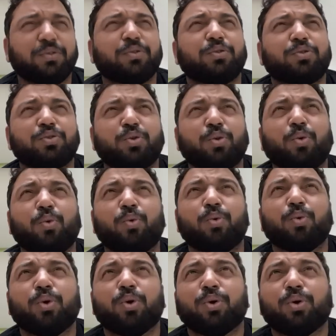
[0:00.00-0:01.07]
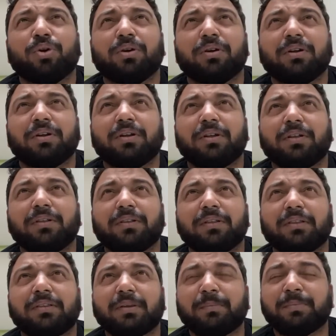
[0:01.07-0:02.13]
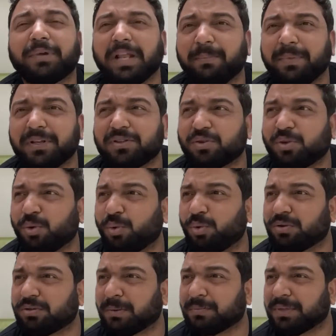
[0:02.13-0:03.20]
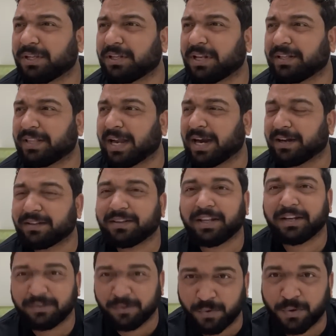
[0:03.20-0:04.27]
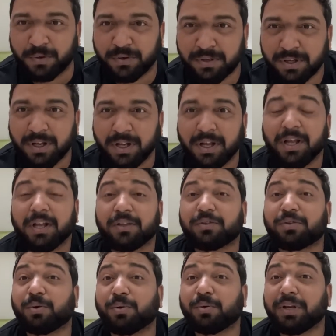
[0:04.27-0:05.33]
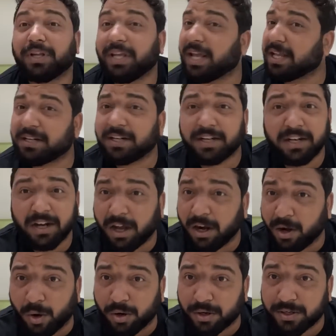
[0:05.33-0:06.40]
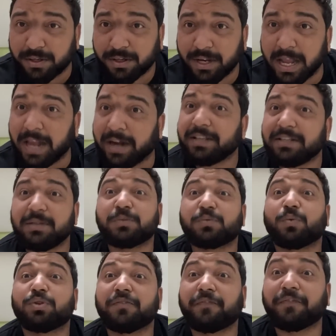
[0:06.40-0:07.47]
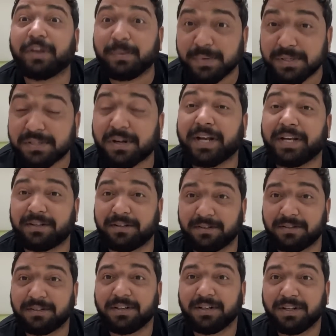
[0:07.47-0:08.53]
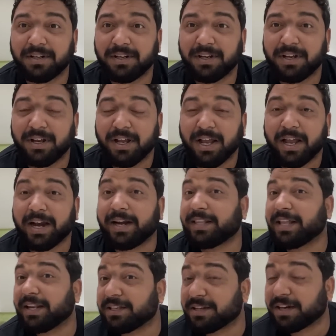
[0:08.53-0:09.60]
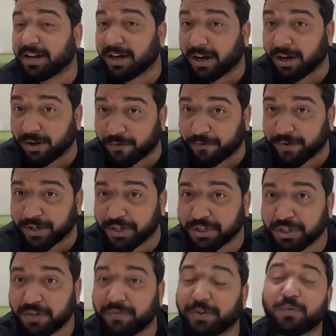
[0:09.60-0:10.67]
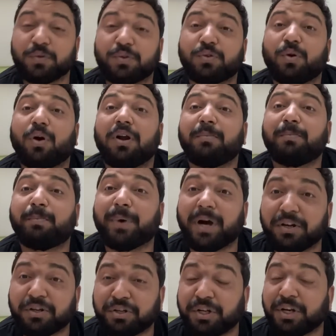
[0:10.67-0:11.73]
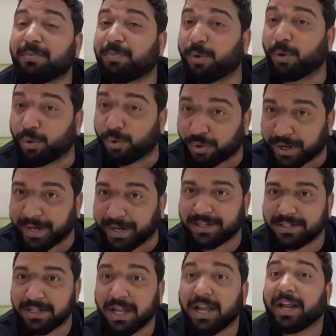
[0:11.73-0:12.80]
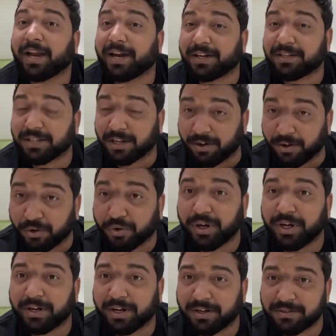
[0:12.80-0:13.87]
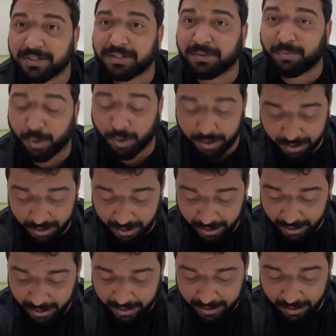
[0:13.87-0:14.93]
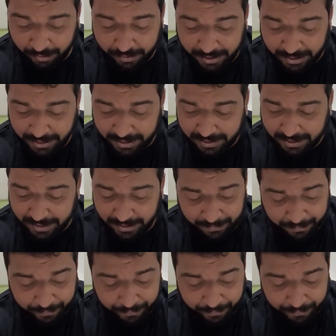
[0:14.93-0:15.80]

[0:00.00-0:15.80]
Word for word: Screw, some Taming Screw, something like that. There is a work. So he has written a lot. Henry James was a famous writer. And then he has written Art of Fiction, which was called Partial Portraits. It's a literary criticism book. Now see this thing.